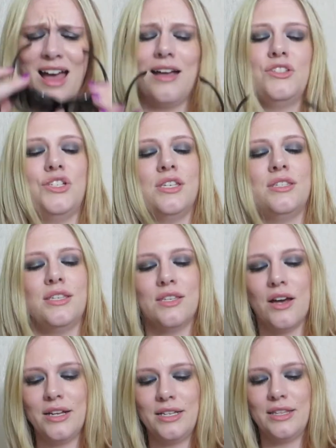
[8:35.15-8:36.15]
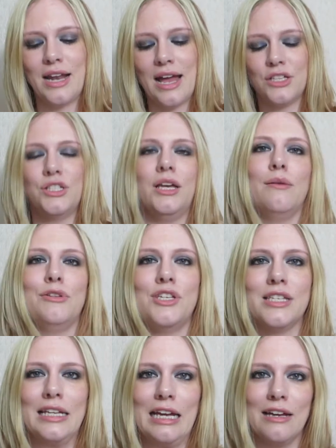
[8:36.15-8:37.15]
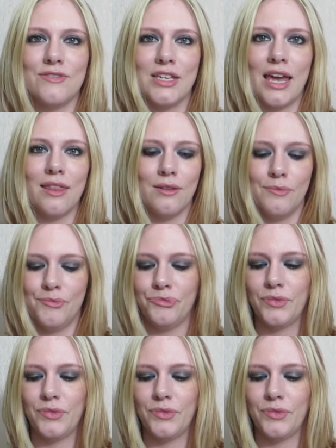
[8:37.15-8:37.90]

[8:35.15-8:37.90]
and just decided that actually I was just going to have to get them,